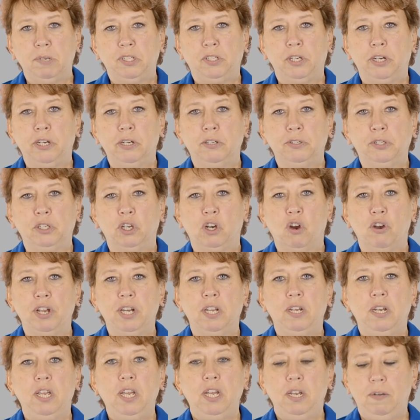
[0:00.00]
materials you're going
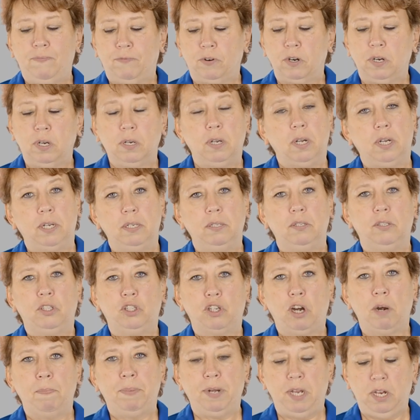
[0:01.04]
to need for
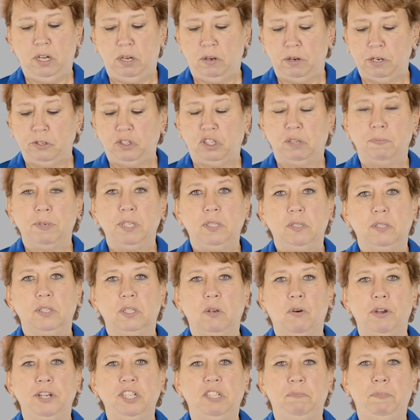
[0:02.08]
sharpening your instruments is
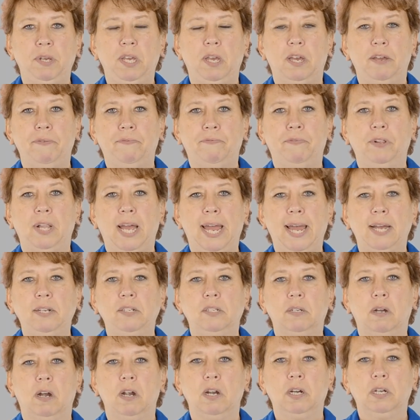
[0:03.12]
going to be a
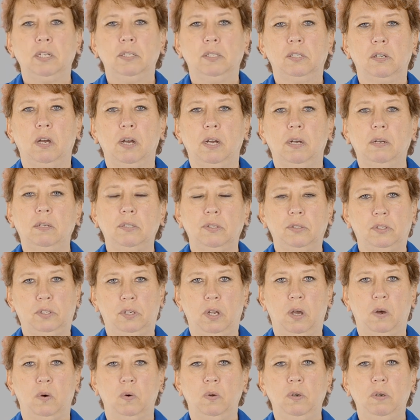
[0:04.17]
flat Arkansas
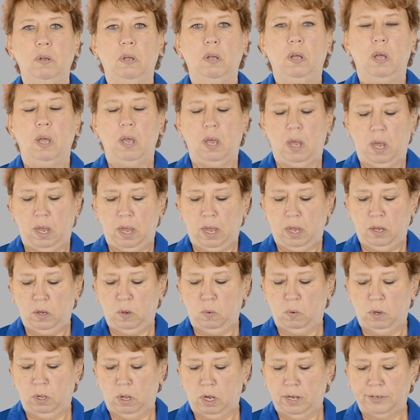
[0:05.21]
stone.
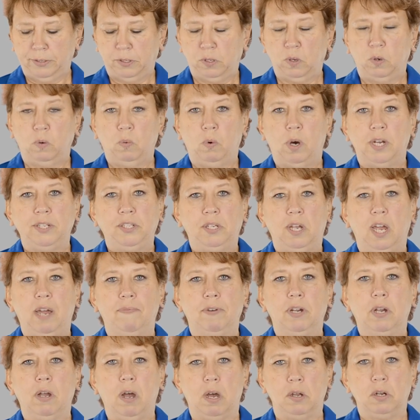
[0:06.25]
You will also want to
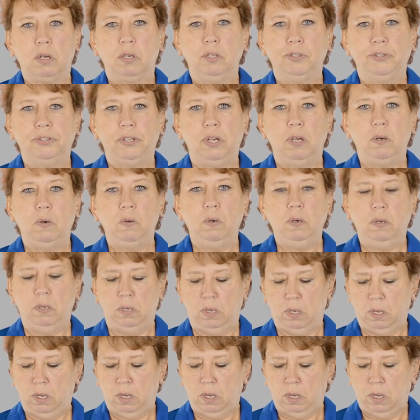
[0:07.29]
have a conical stone
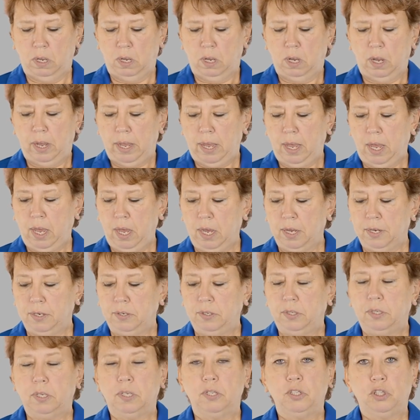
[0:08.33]

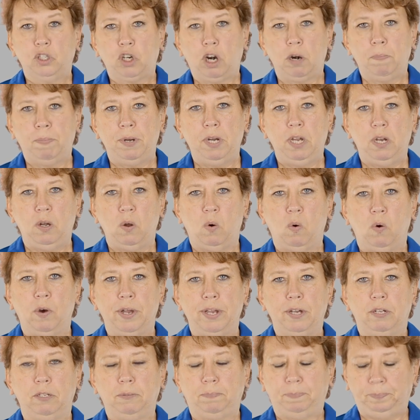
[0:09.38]
and sharpening
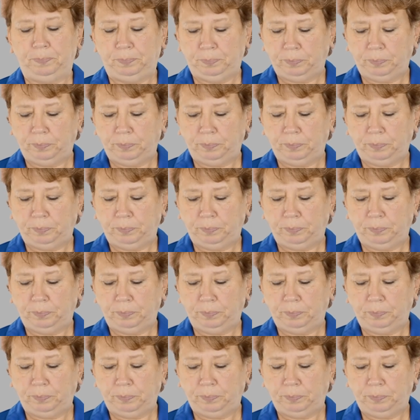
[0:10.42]
oil.